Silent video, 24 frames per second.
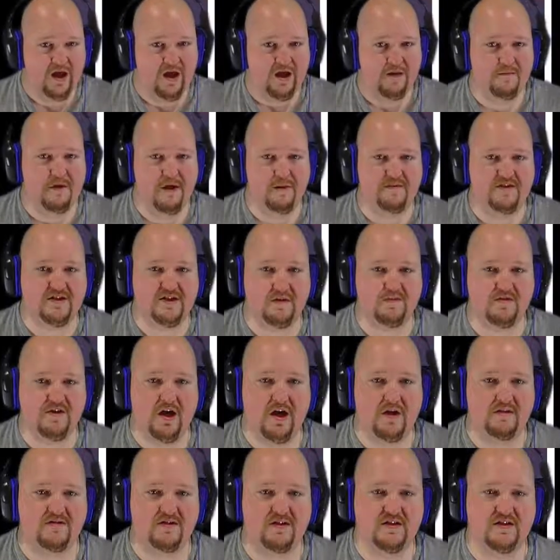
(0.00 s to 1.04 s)
maybe
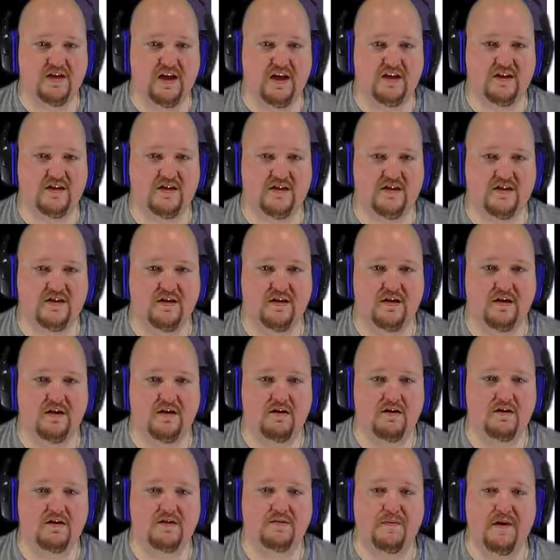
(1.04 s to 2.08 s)
sometimes it's take,
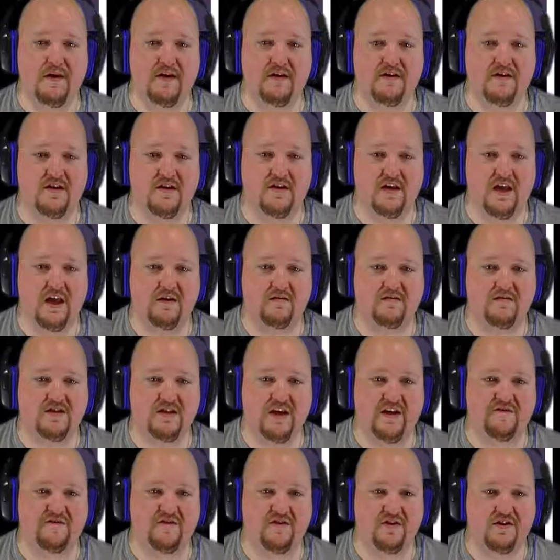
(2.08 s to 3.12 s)
or it's better to take what's
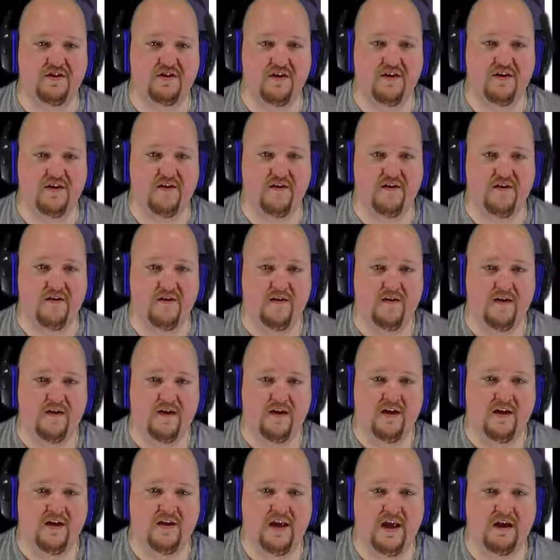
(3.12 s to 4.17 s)
given to you.
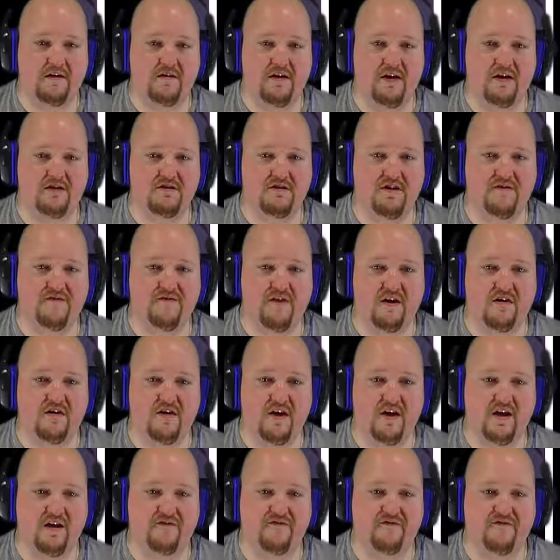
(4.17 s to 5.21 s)
Down here, you've already
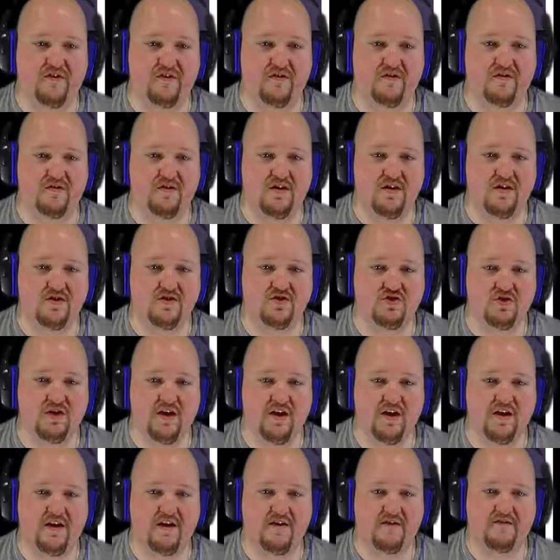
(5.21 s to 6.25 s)
got food,
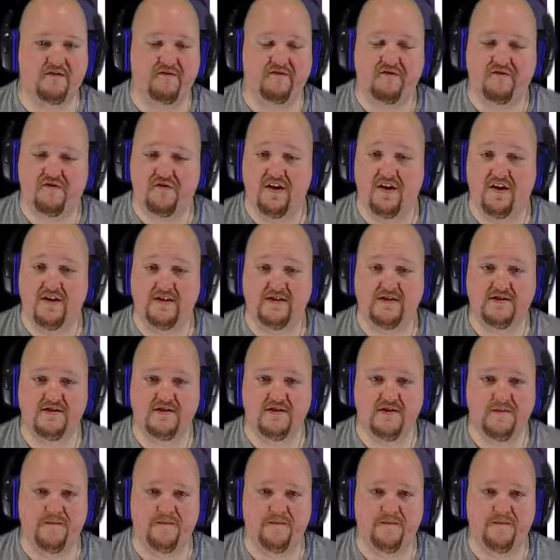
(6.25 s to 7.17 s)
drink, friends.